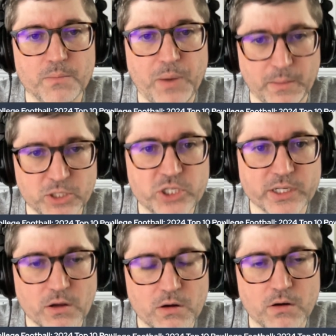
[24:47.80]

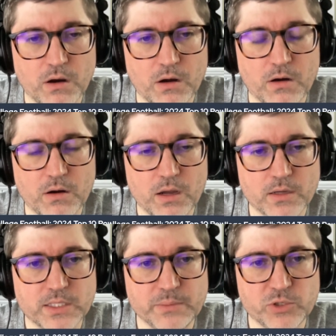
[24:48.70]
publishing
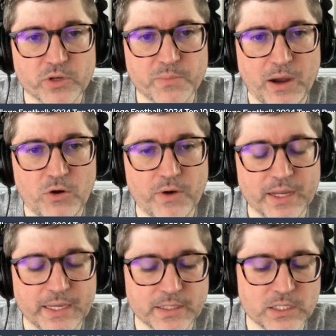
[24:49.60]
our team strength power
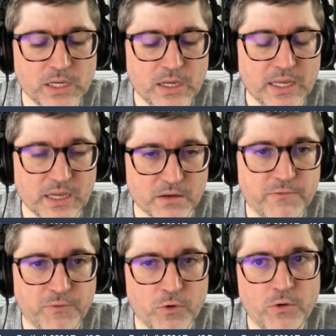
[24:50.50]
rankings in
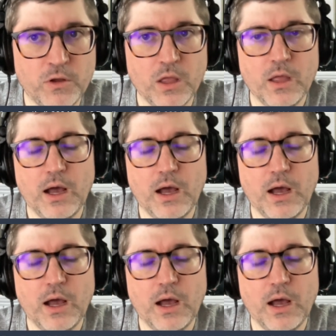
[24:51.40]
full.